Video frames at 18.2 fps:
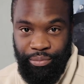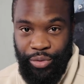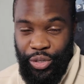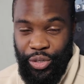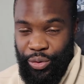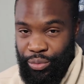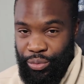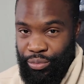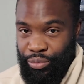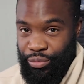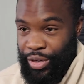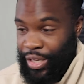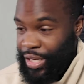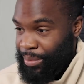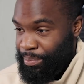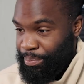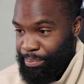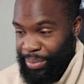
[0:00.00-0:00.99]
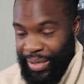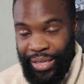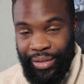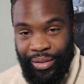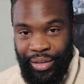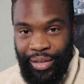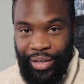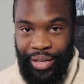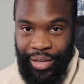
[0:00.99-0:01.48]
you know, really
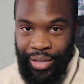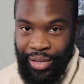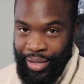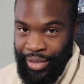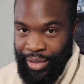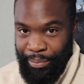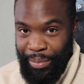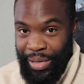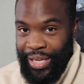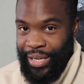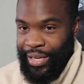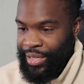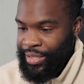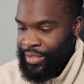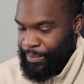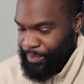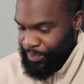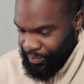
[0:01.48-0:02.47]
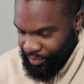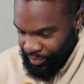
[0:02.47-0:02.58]
big millionaires.